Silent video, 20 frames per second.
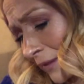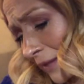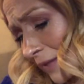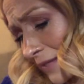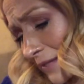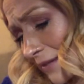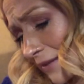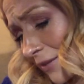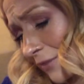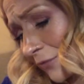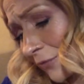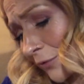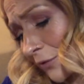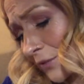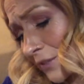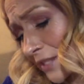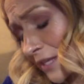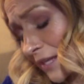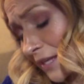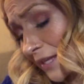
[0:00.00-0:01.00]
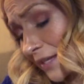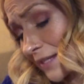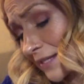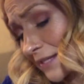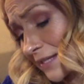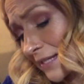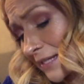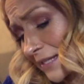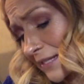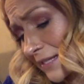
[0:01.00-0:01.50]
is that the full
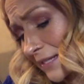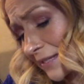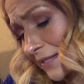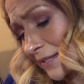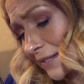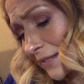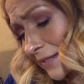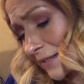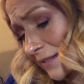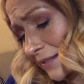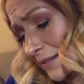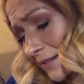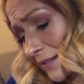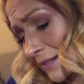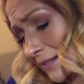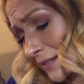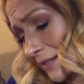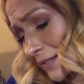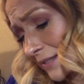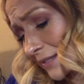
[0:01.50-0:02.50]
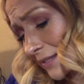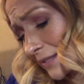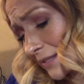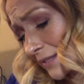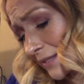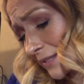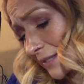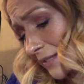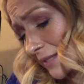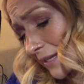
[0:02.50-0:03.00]
size is
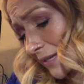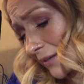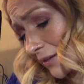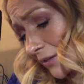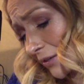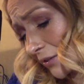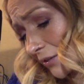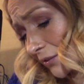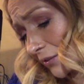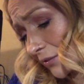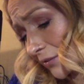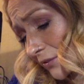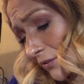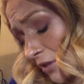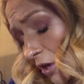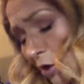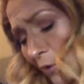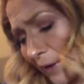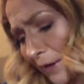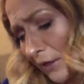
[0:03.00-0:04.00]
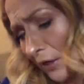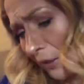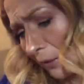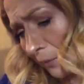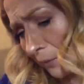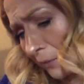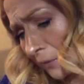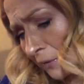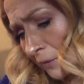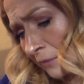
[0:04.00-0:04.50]
sixty-eight dollars. Oh wait, no.
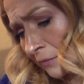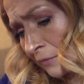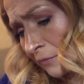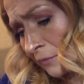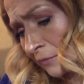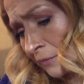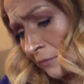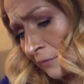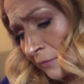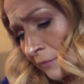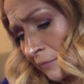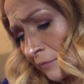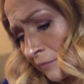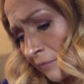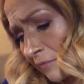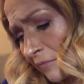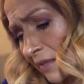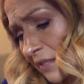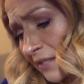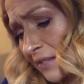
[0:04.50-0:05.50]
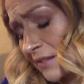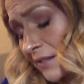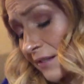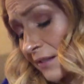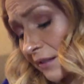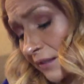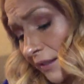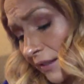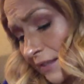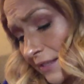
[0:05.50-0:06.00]
This is a
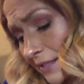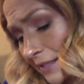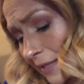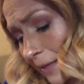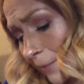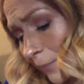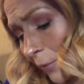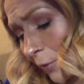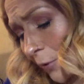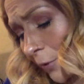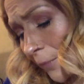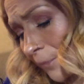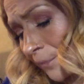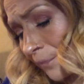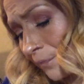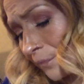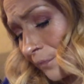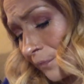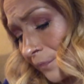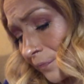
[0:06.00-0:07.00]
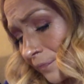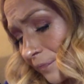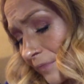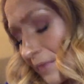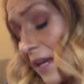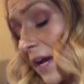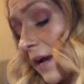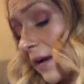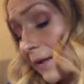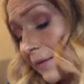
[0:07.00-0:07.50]
deluxe sample.
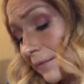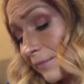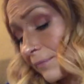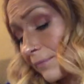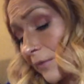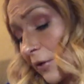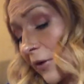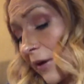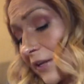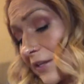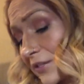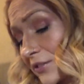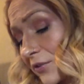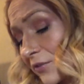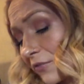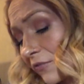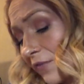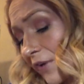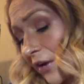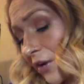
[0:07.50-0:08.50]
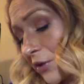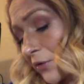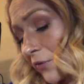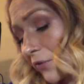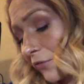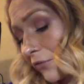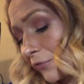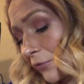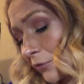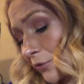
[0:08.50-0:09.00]
Yeah, okay, so the value of the
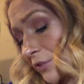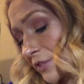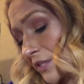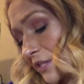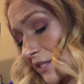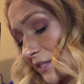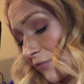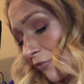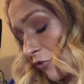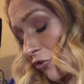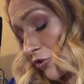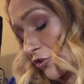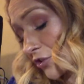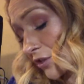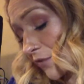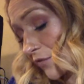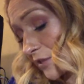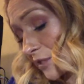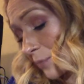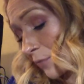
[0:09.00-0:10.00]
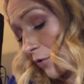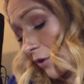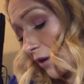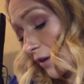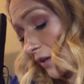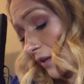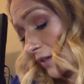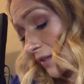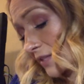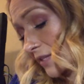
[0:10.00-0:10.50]
full size version of this
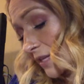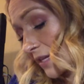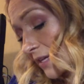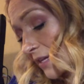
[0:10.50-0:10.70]
product